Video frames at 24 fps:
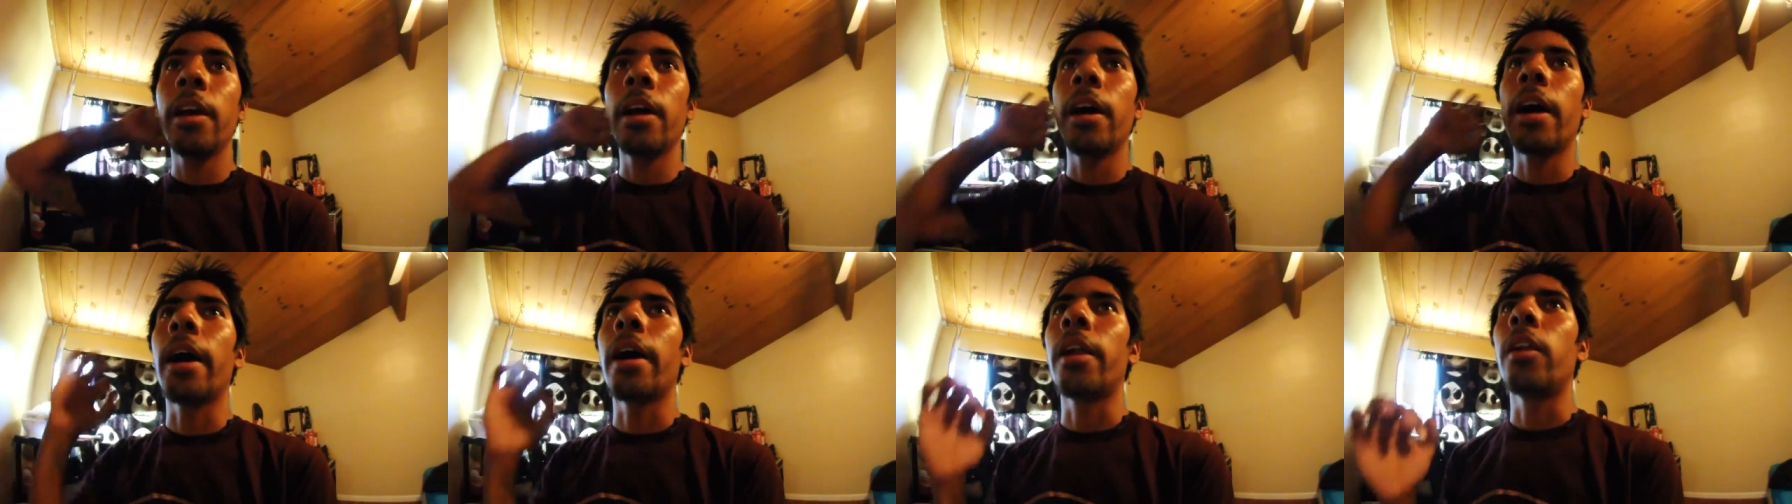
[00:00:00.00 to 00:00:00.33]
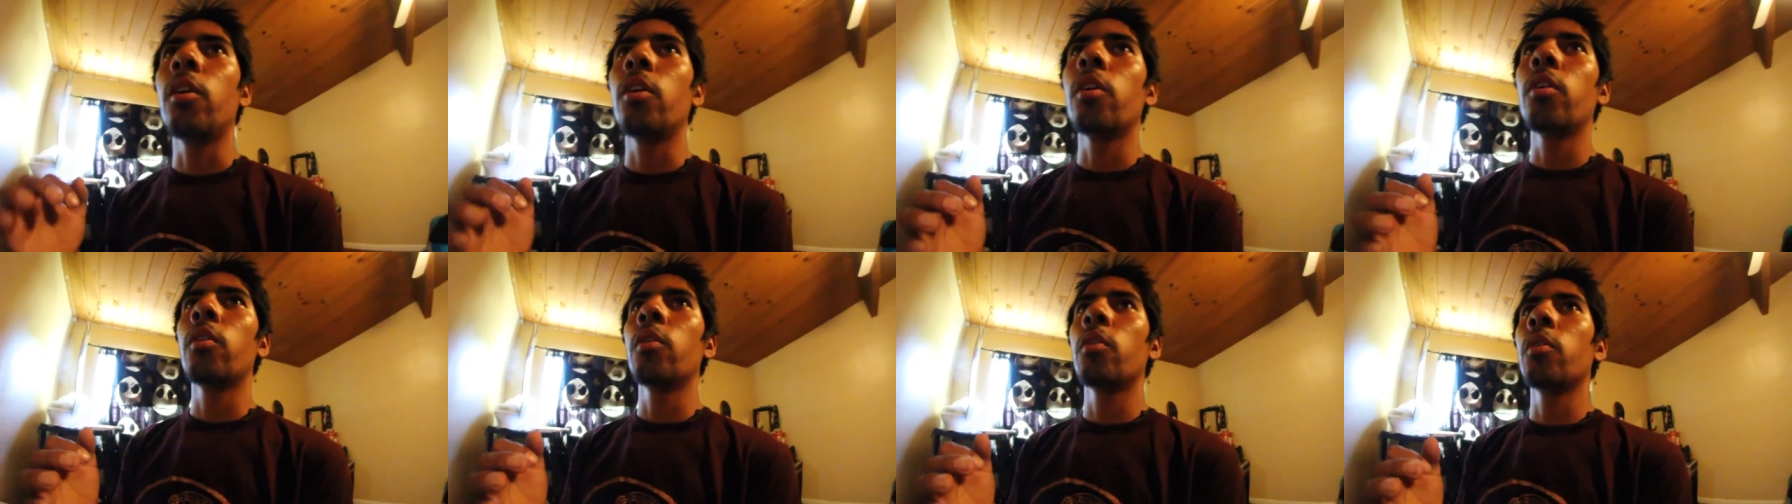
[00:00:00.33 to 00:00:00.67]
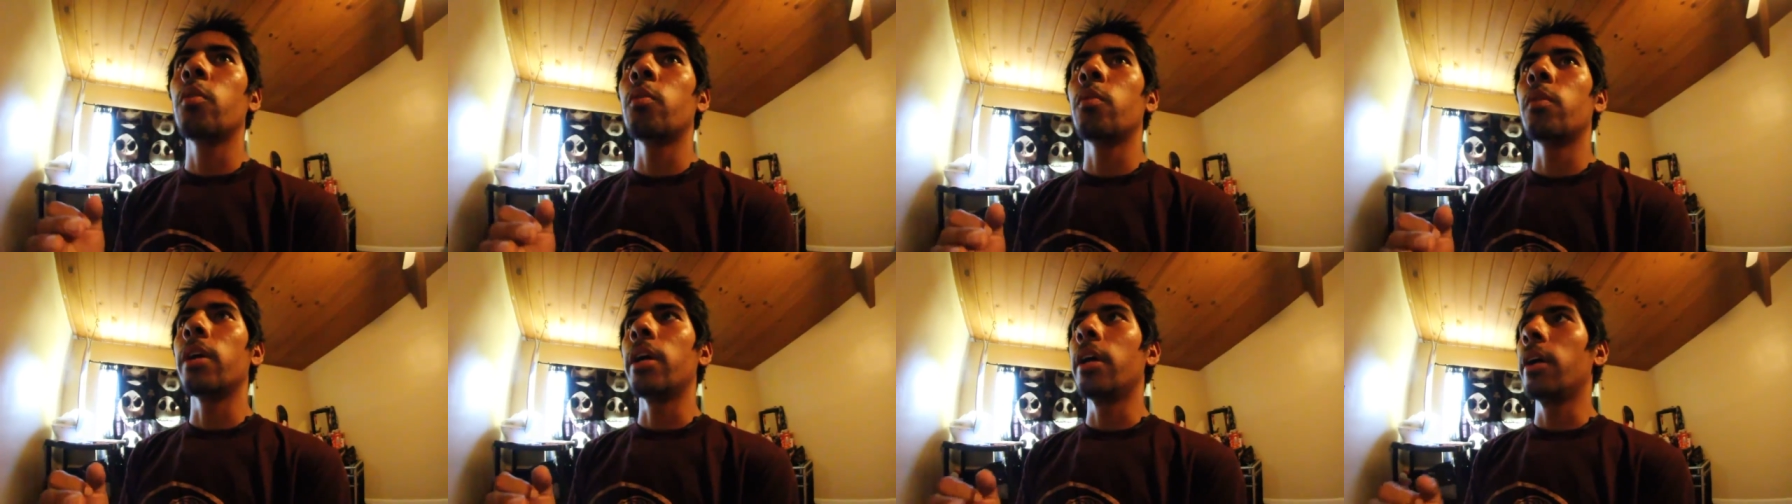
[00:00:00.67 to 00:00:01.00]
I
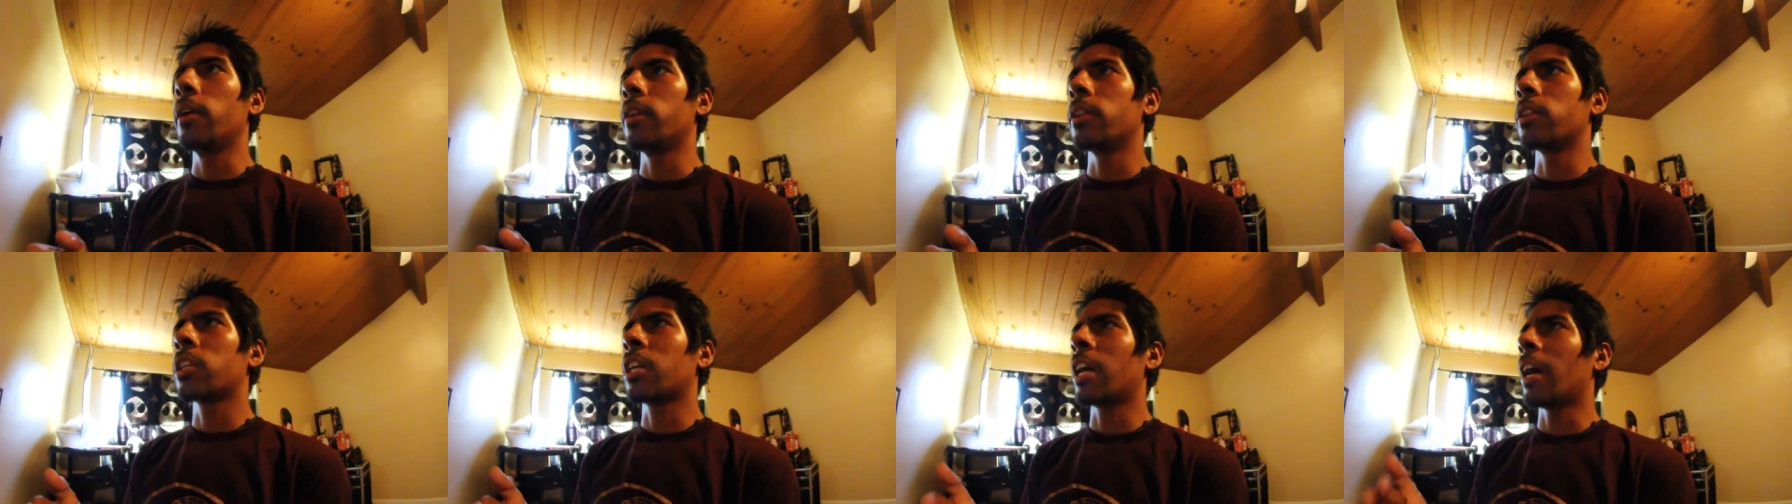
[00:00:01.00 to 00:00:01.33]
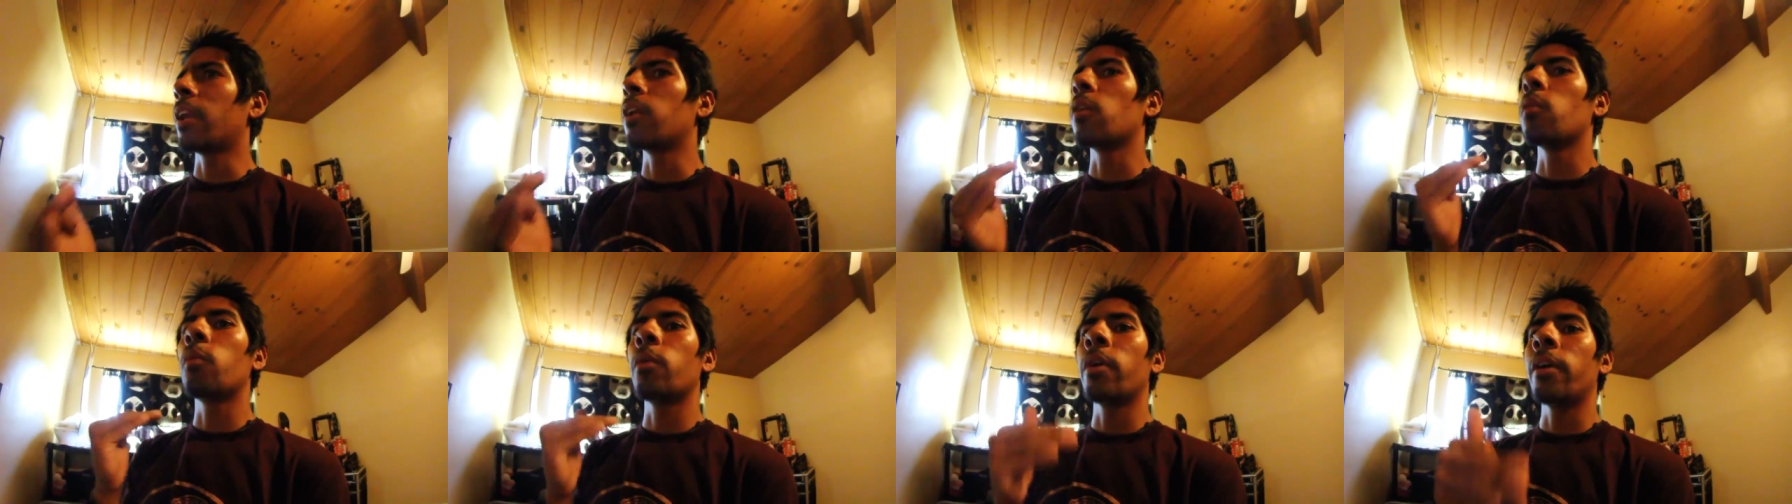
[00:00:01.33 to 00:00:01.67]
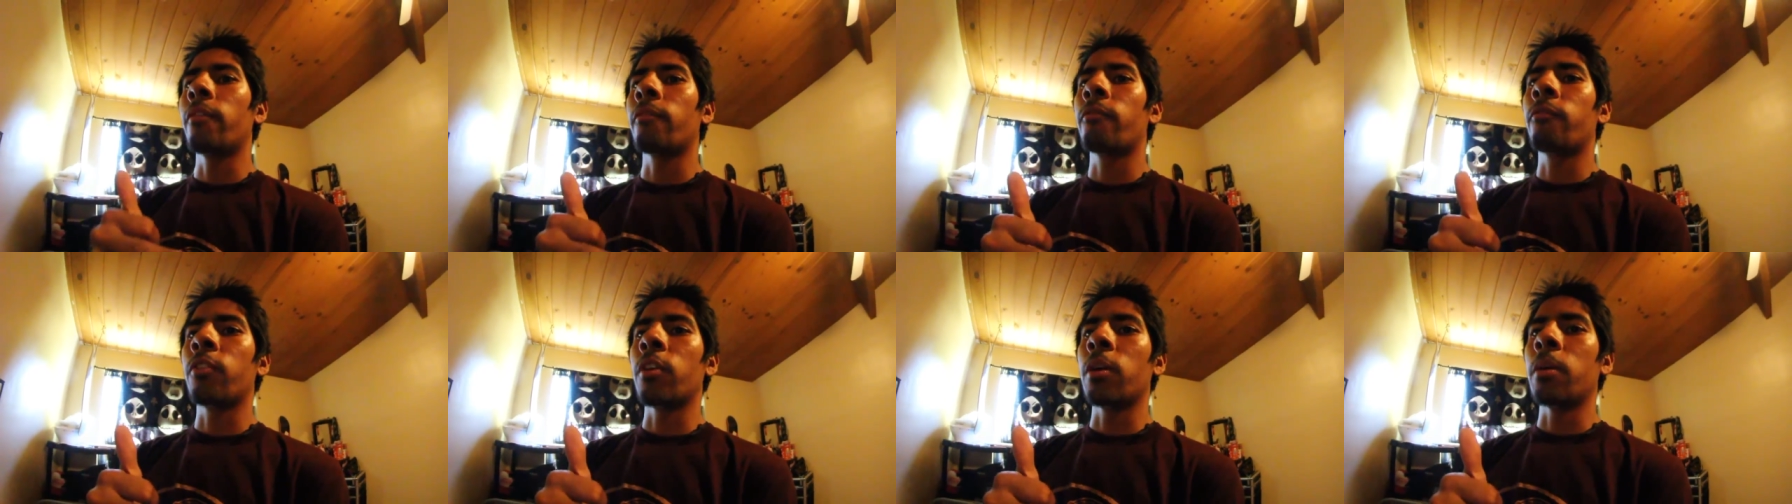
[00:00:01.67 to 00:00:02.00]
know it kind of
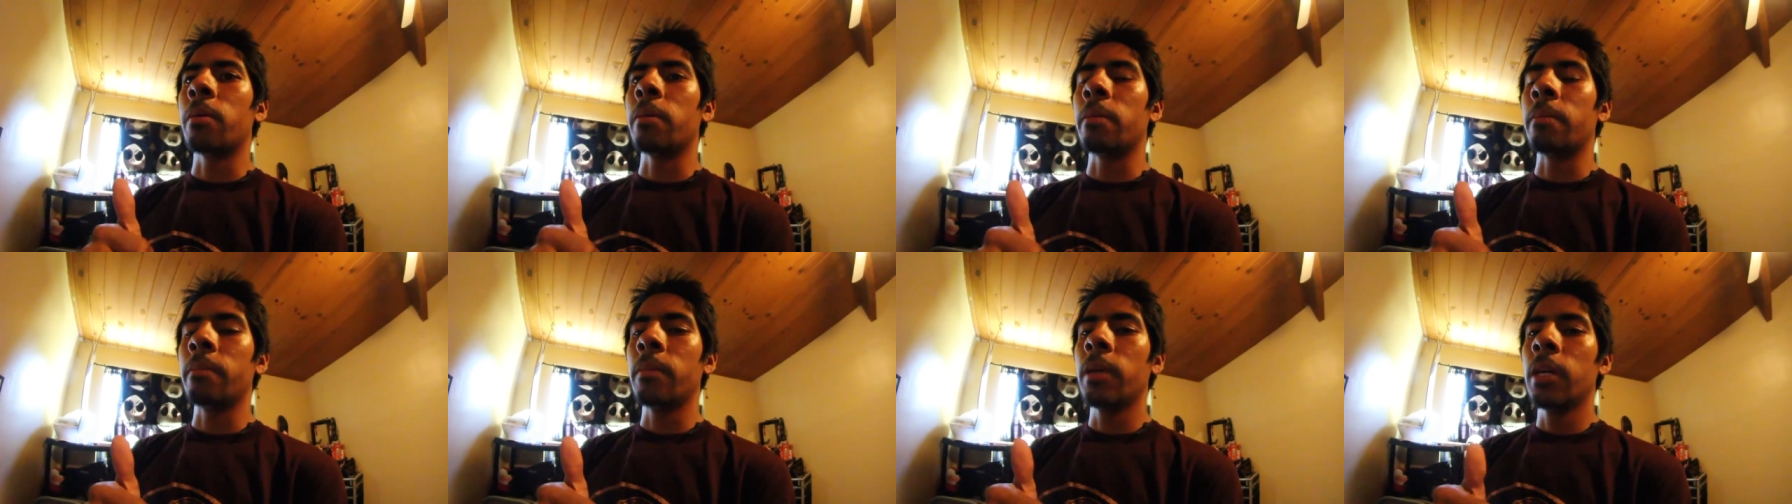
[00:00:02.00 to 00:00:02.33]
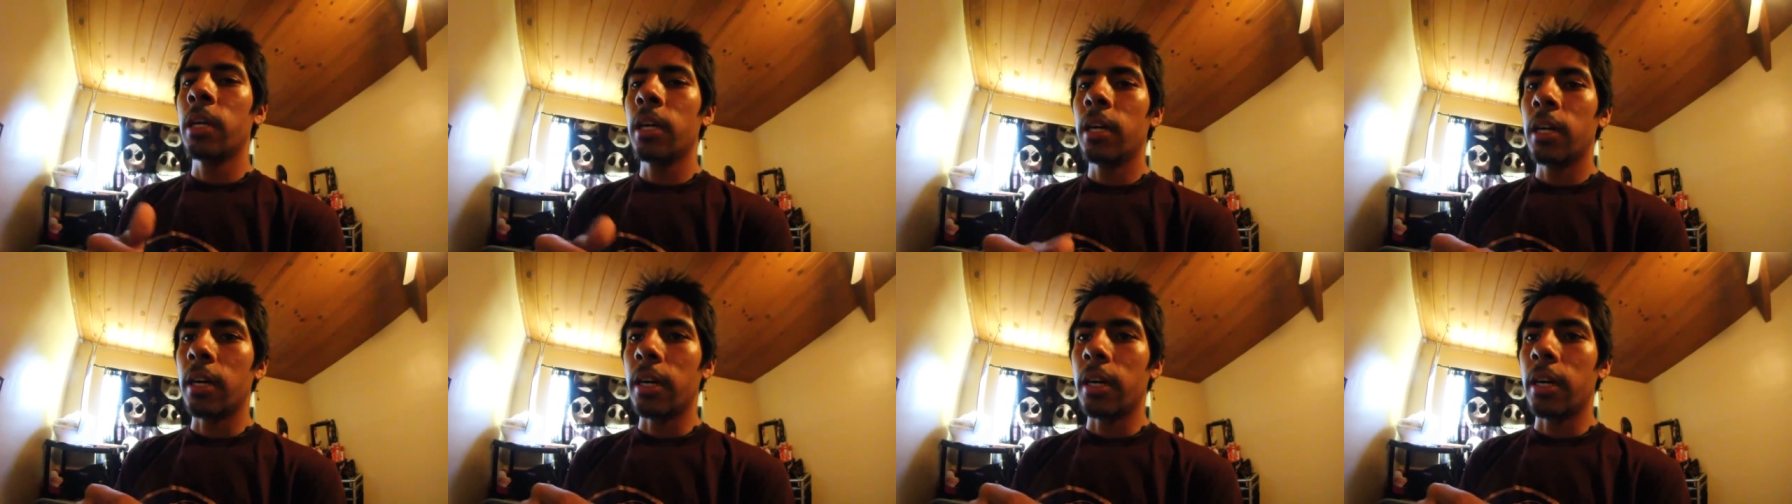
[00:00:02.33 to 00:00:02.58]
went from